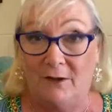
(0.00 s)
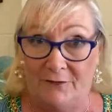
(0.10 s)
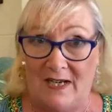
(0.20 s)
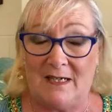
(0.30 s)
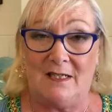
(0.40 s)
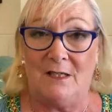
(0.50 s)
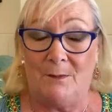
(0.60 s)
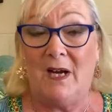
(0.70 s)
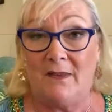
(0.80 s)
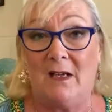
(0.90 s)

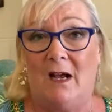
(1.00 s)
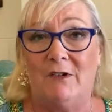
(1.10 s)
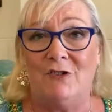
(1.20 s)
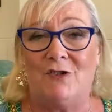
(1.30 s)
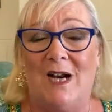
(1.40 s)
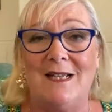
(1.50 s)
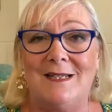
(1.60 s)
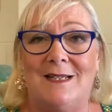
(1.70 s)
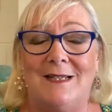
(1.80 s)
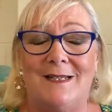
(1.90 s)
affected by the current
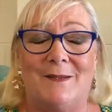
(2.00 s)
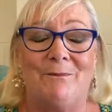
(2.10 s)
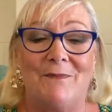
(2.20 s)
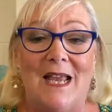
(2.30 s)
transits.